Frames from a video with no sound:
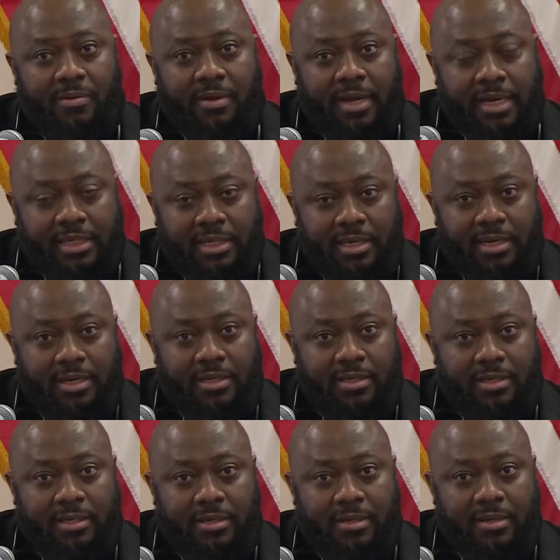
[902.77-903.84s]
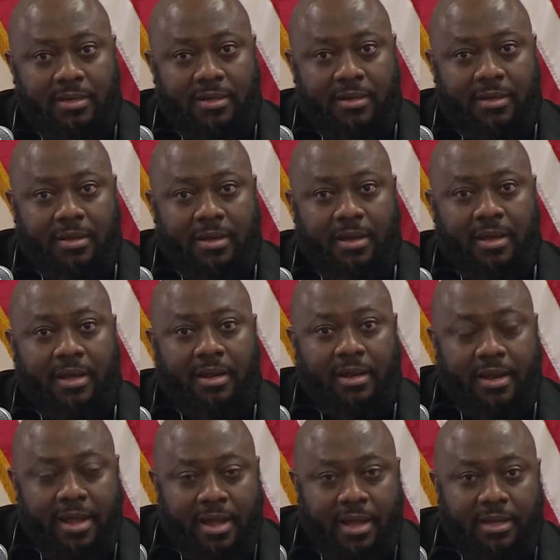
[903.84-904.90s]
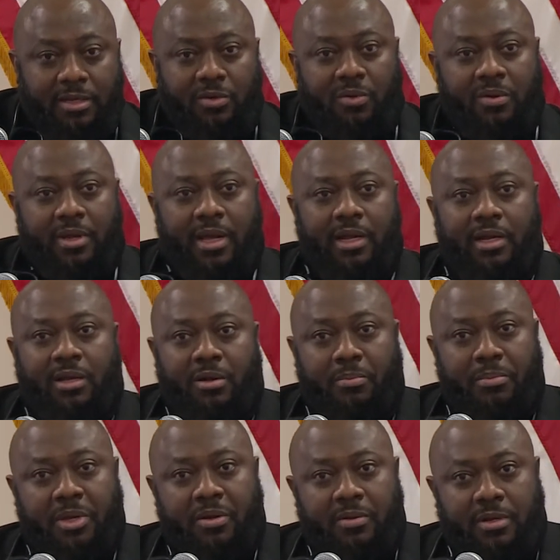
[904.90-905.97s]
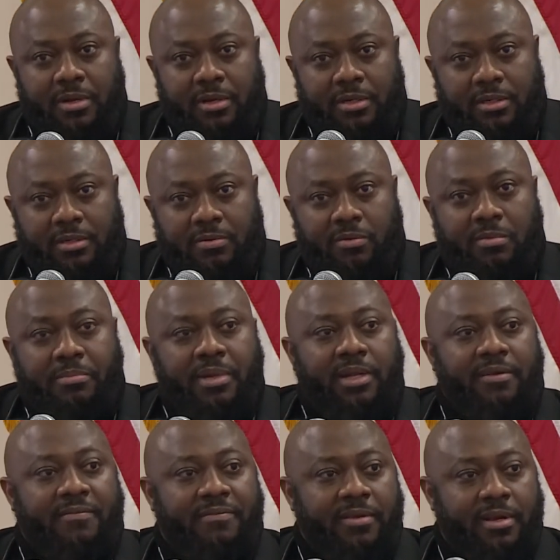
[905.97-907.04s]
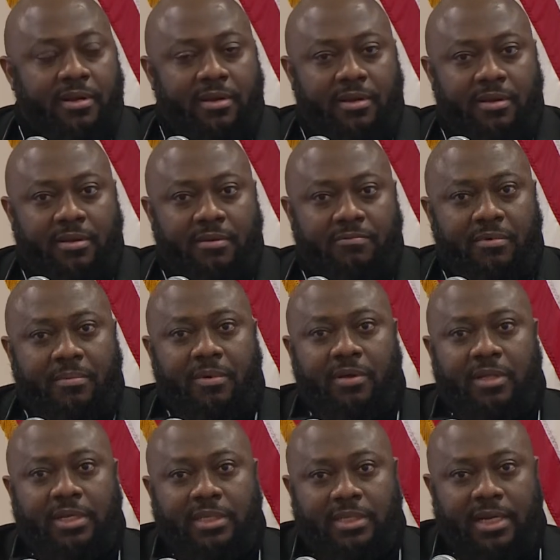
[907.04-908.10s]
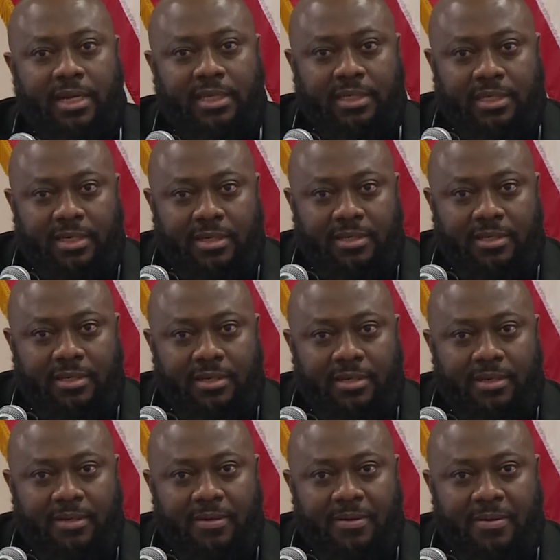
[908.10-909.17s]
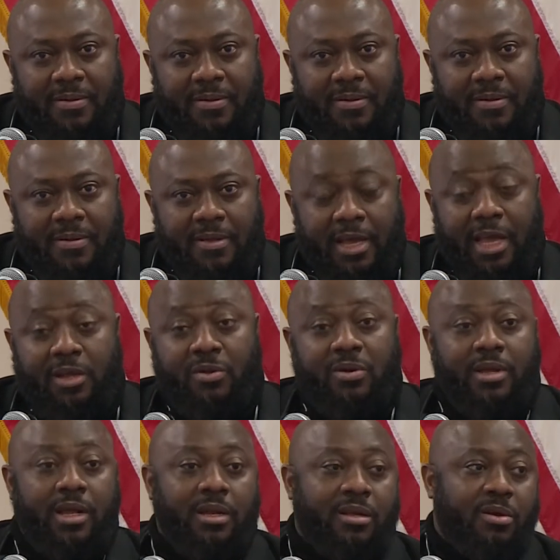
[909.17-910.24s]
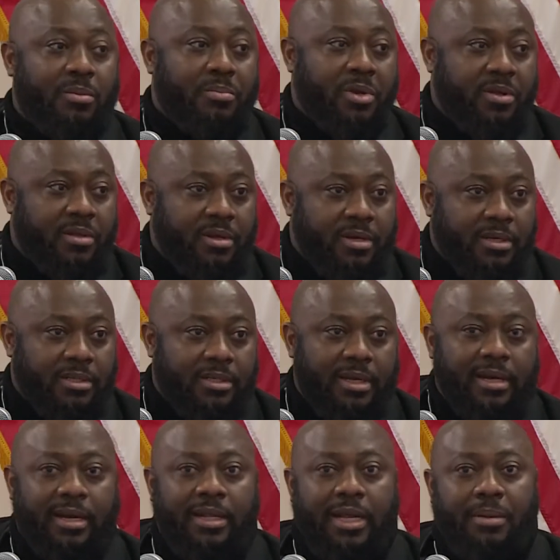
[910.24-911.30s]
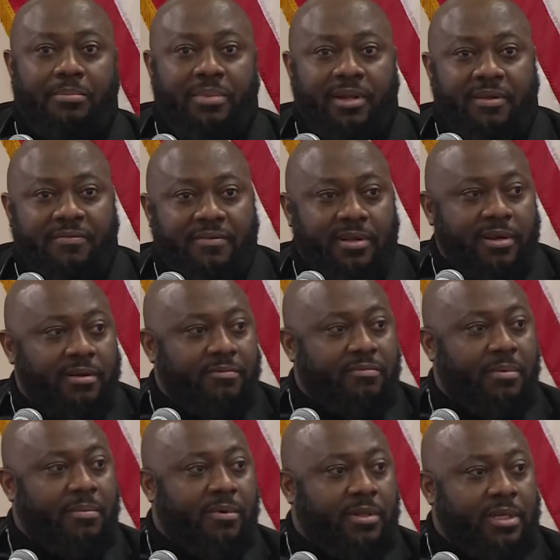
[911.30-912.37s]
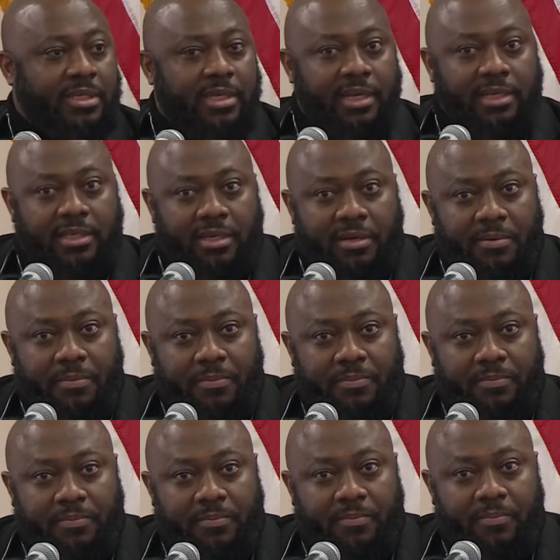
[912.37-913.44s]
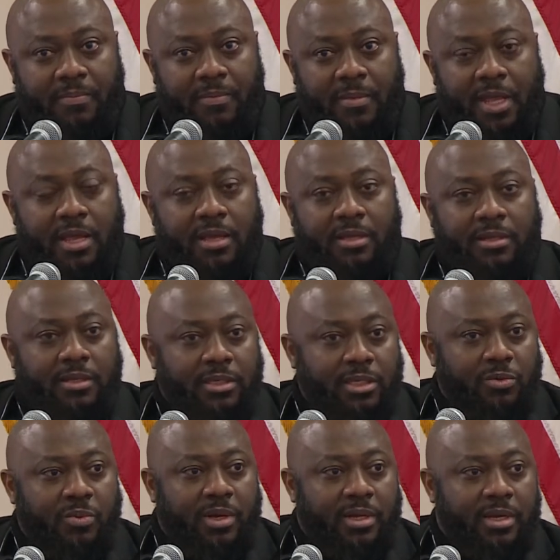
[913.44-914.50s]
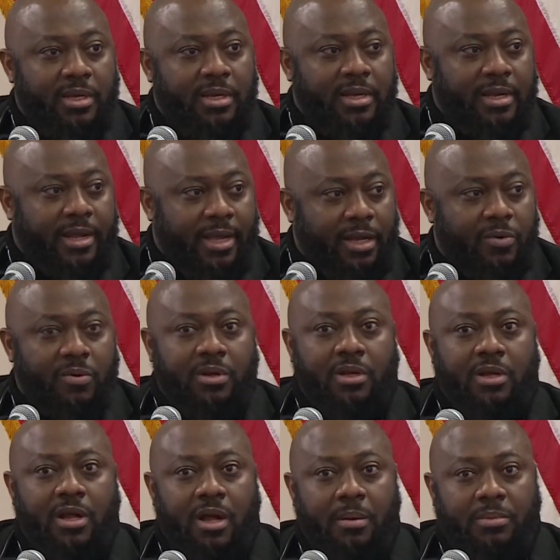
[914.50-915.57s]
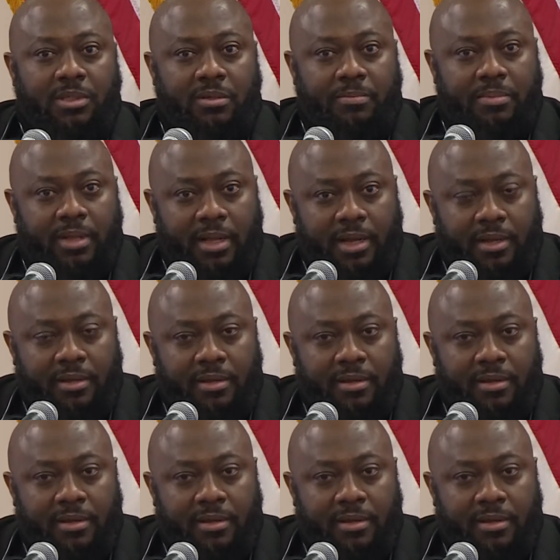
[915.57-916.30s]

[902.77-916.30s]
entities, and then you look at the communities who are benefiting from all these entities, and you look at the communities that are not benefiting from all these entities. This is where the inequity comes to play.